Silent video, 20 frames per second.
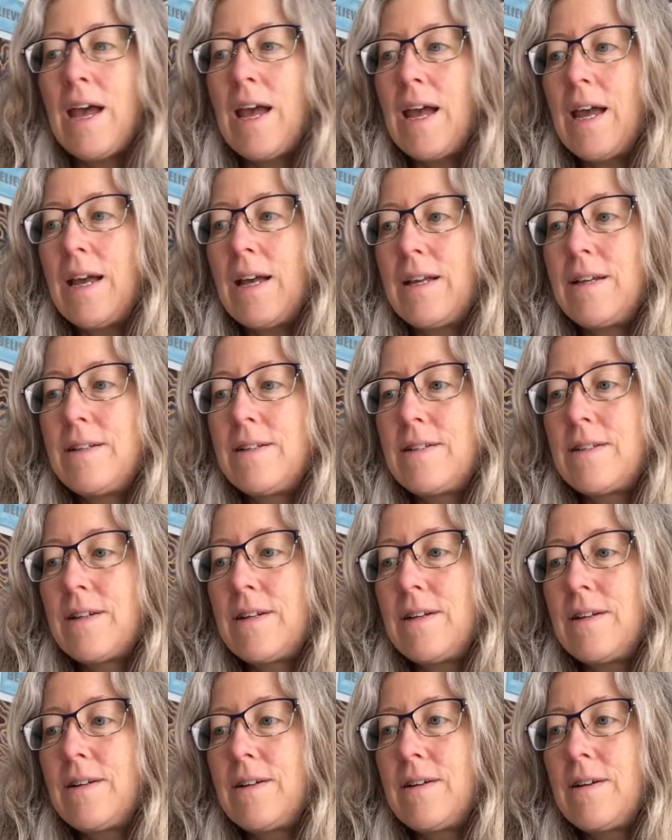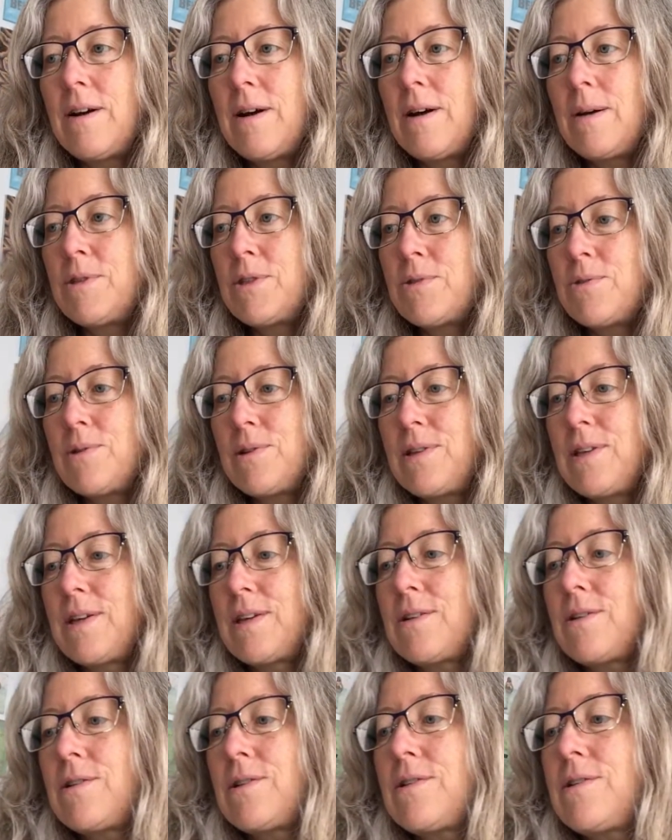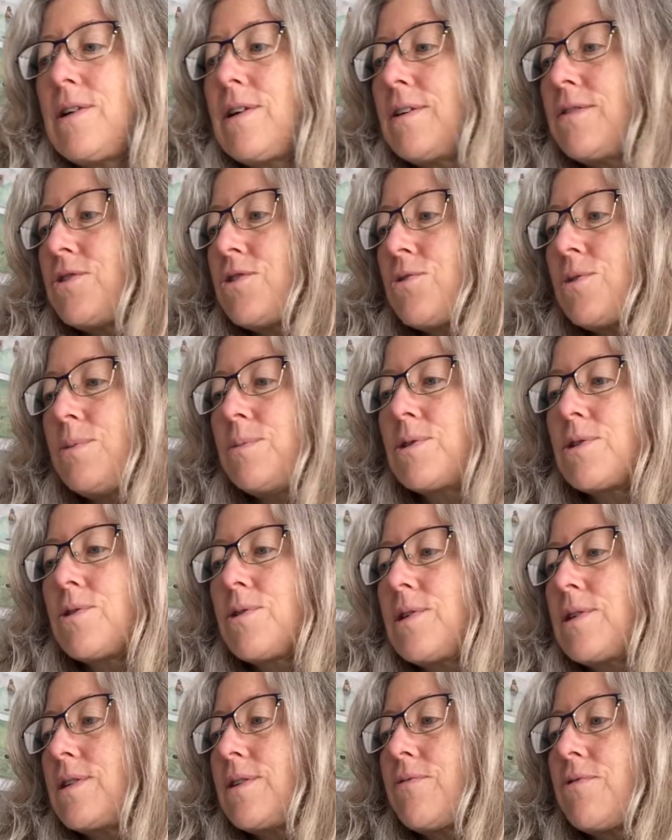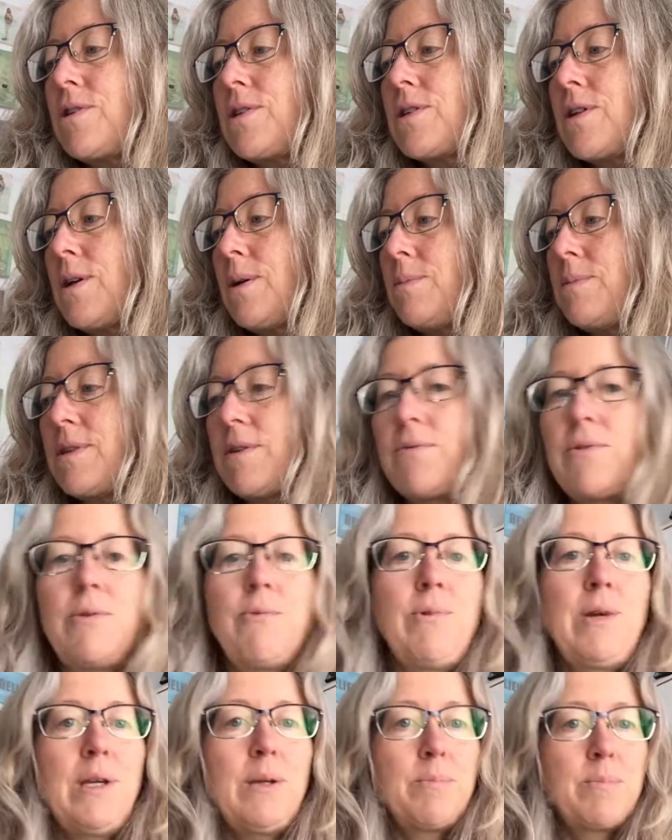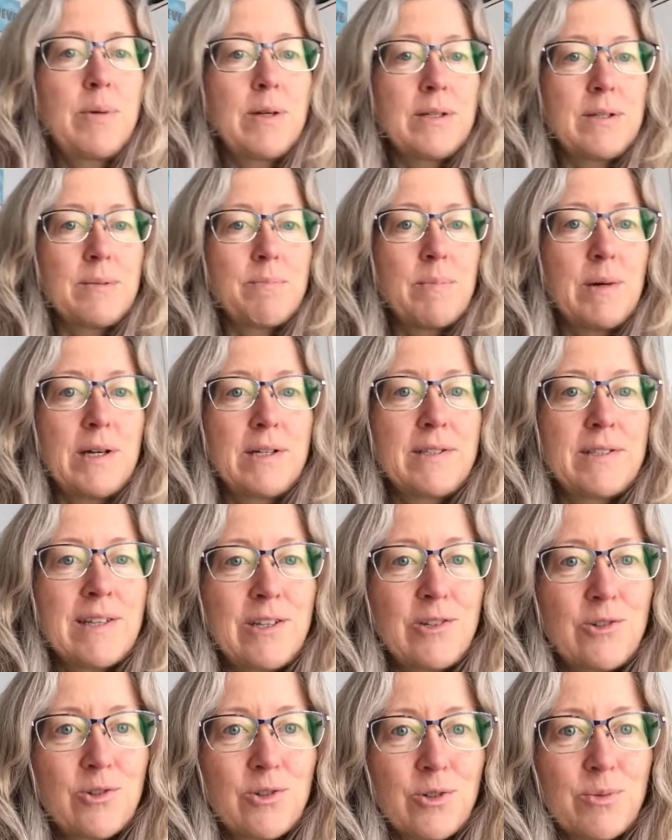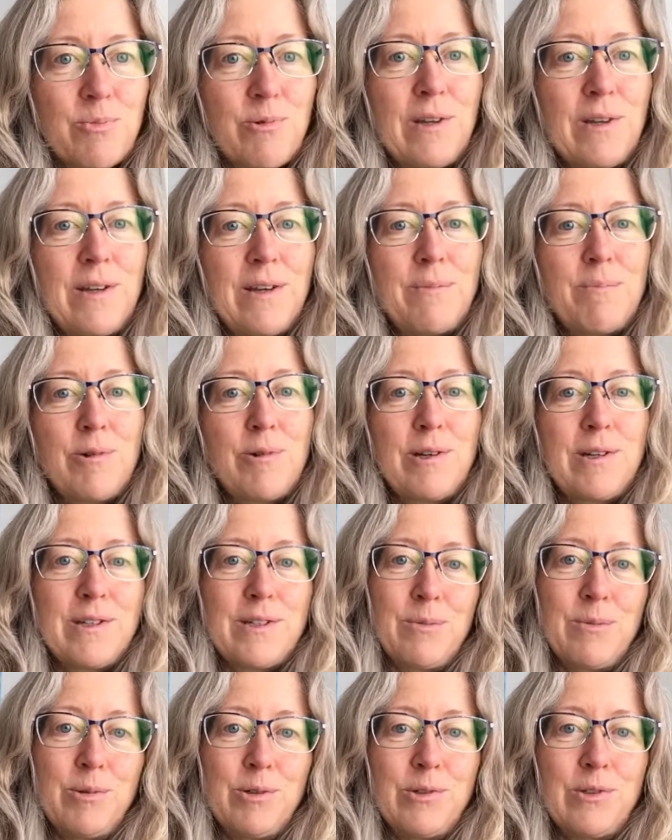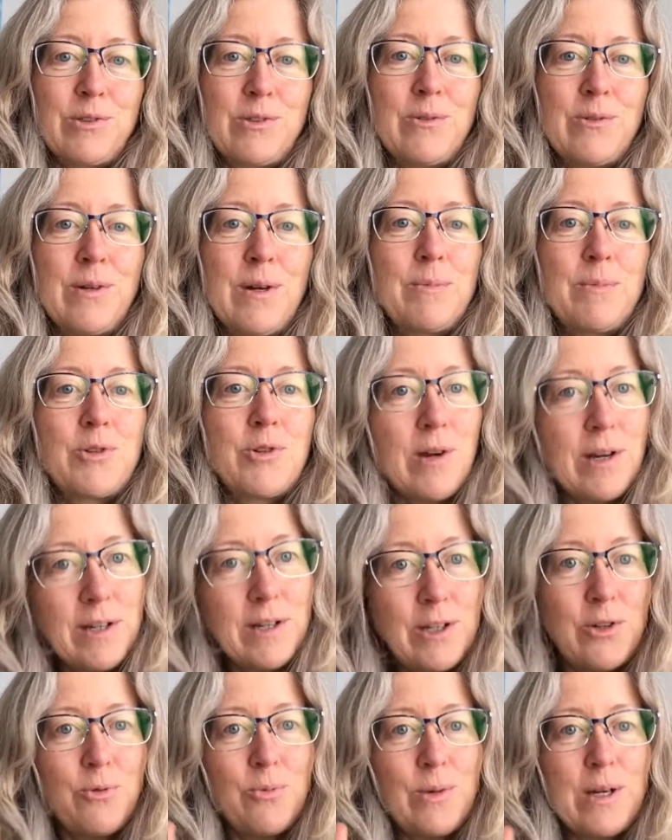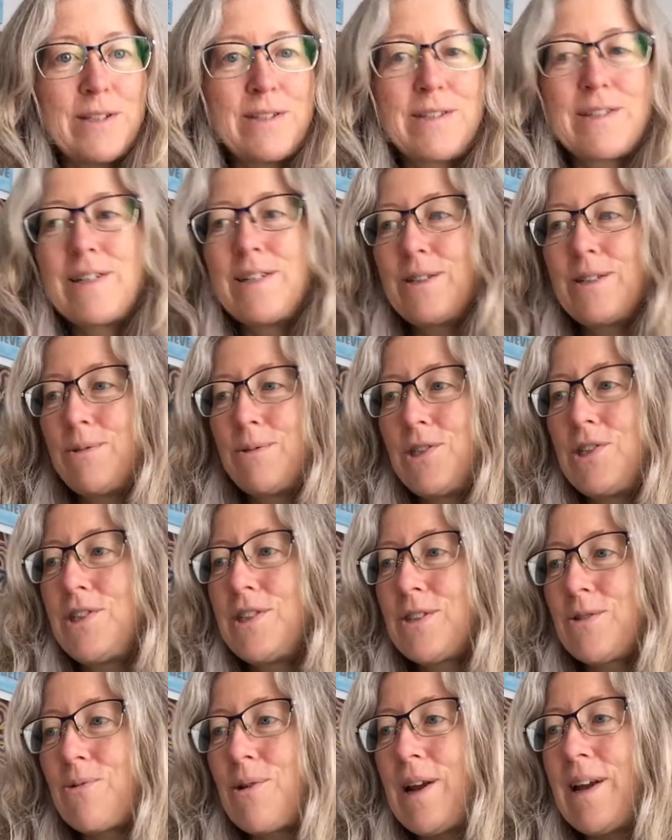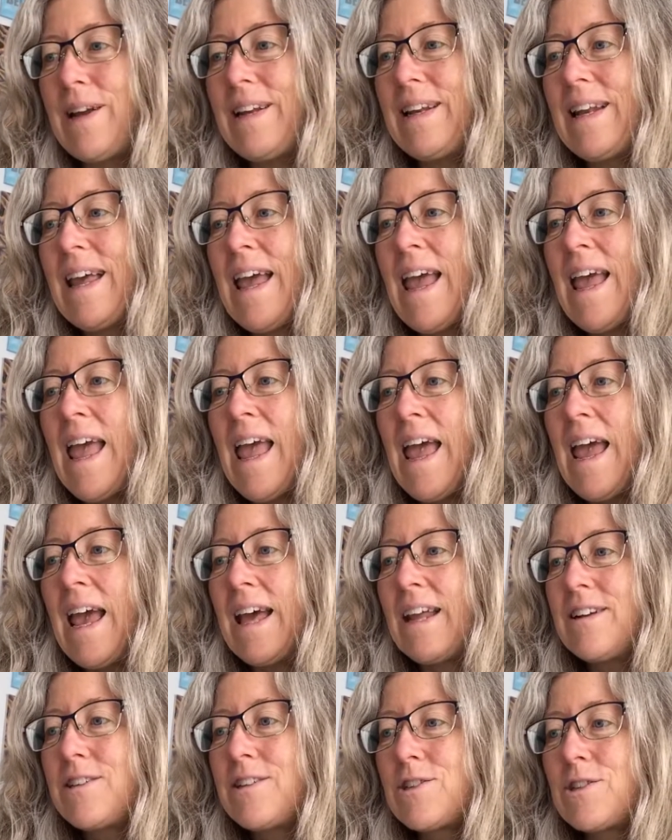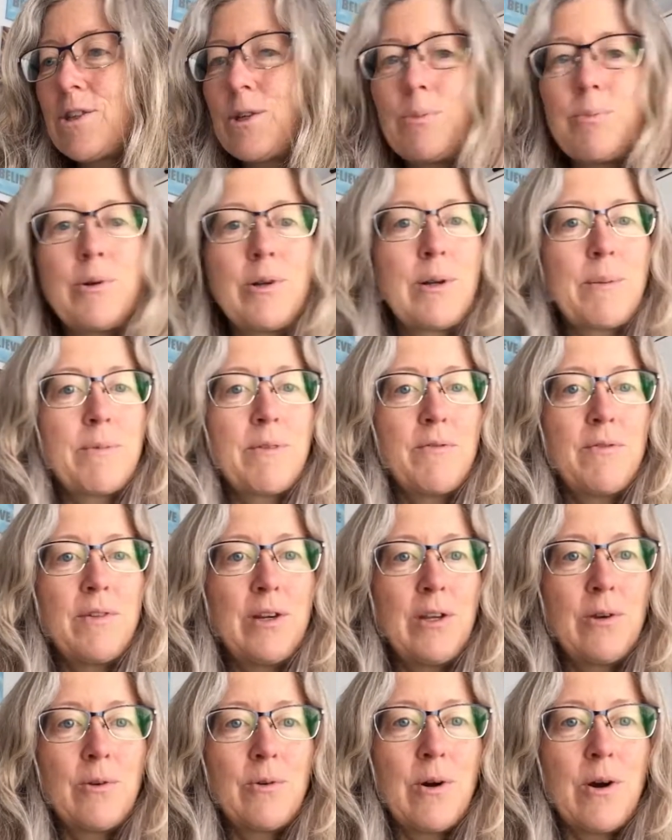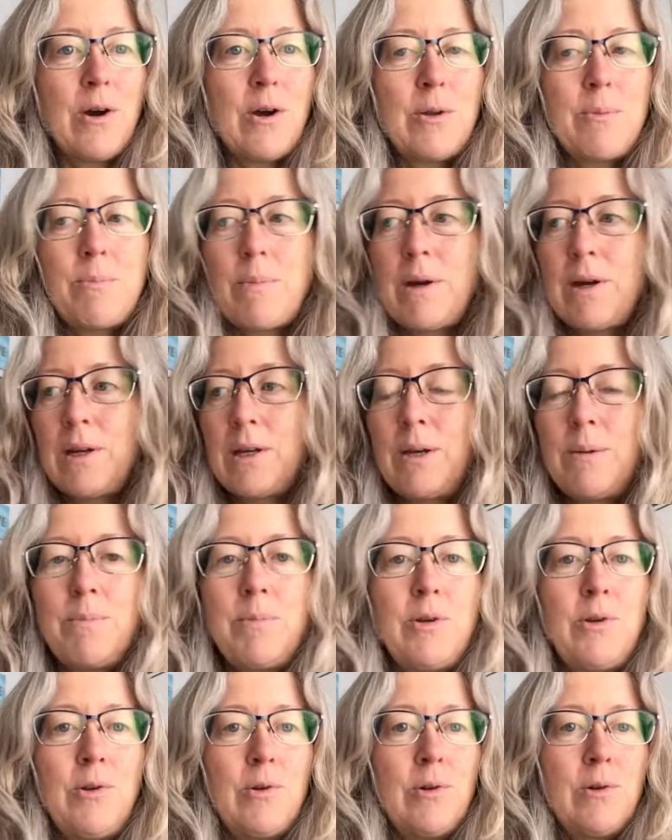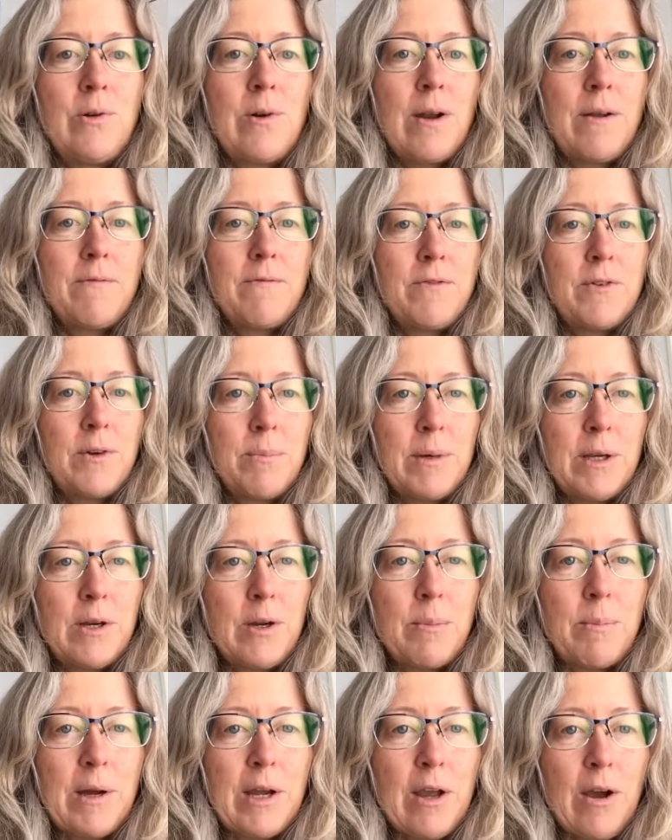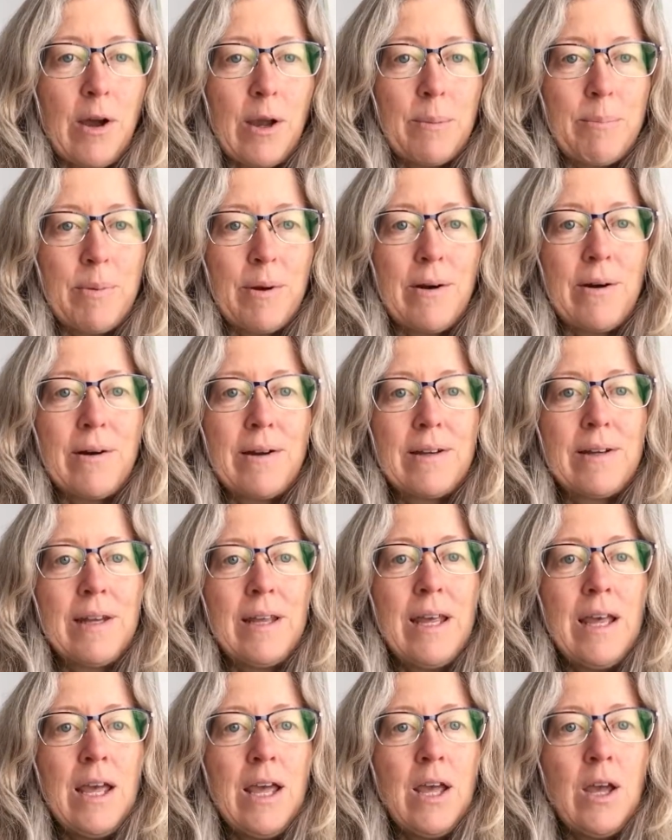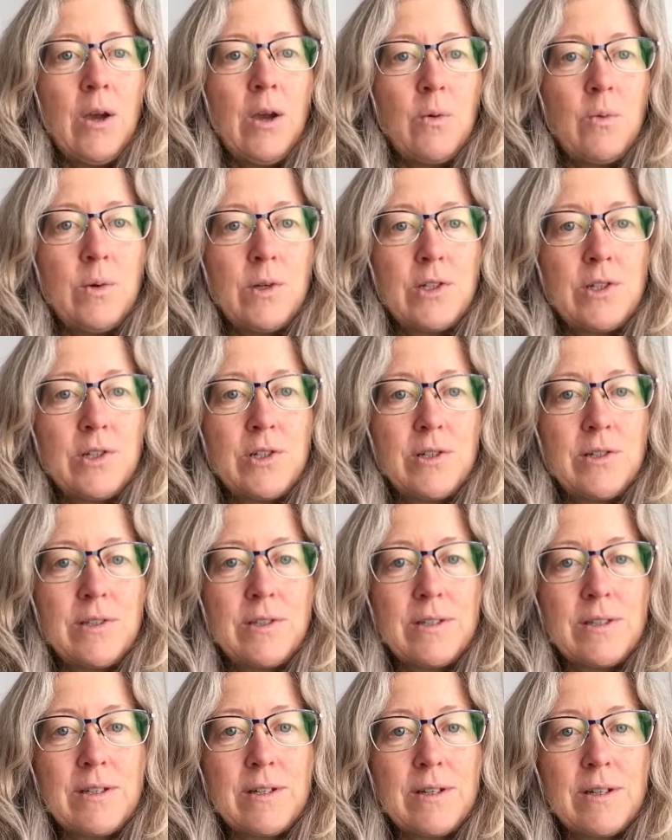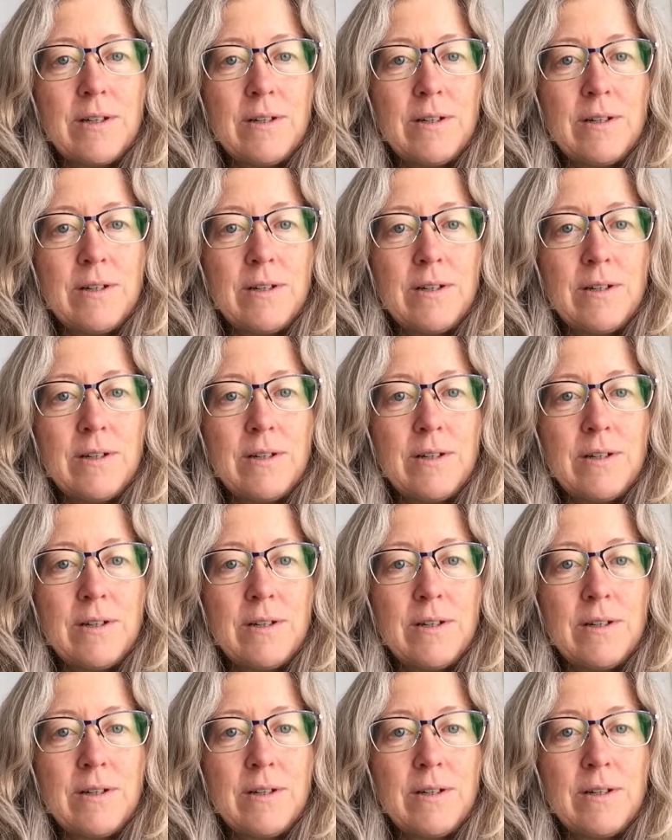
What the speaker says: And I'm sorry that our live streams are at different times every week, but my schedule is pretty unpredictable. So I'm trying to do Wednesdays, which is great. And I'm just going to pull up the video on my computer. I'm filming on my iPod, which is